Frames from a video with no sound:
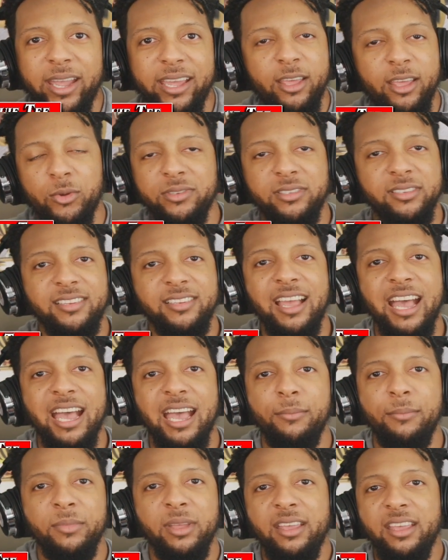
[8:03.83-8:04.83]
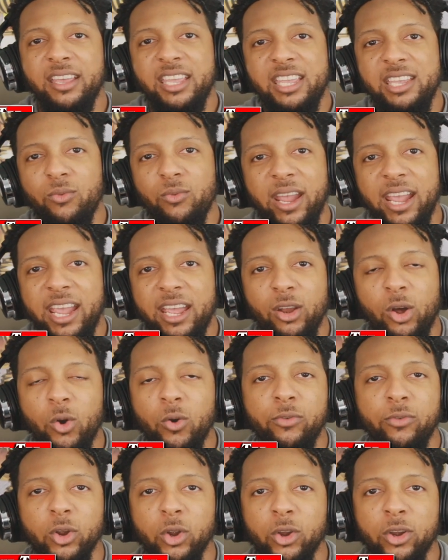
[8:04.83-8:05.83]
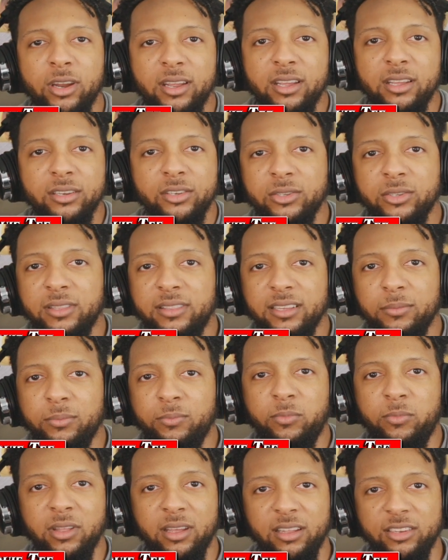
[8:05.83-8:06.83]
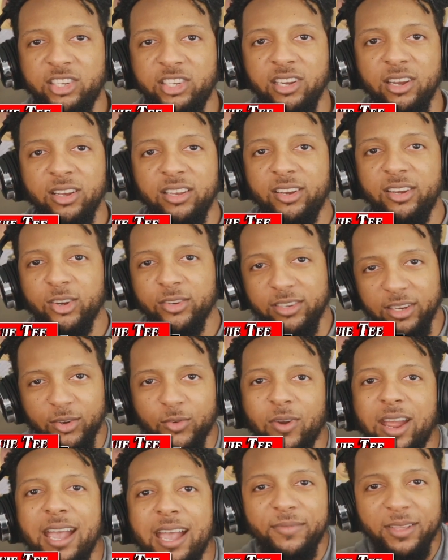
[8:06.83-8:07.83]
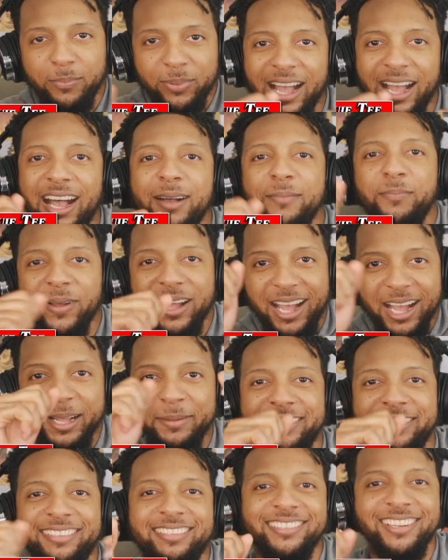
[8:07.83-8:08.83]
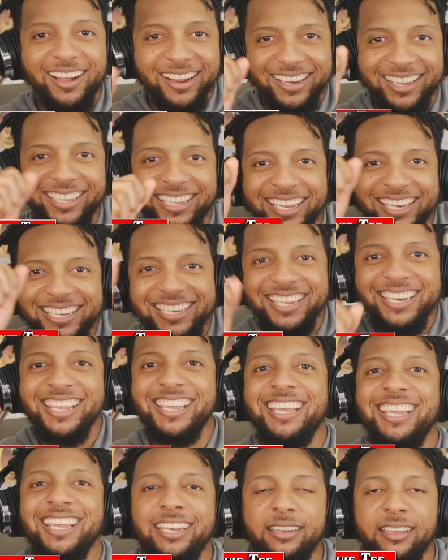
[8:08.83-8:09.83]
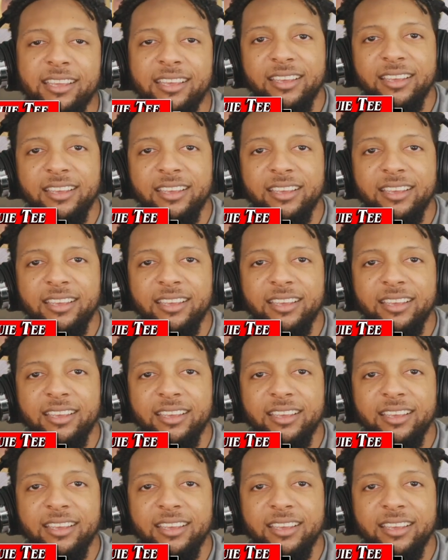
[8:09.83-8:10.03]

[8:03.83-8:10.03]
There was the time he ran over to the cheerleaders and grabbed the pom-poms and started getting it in.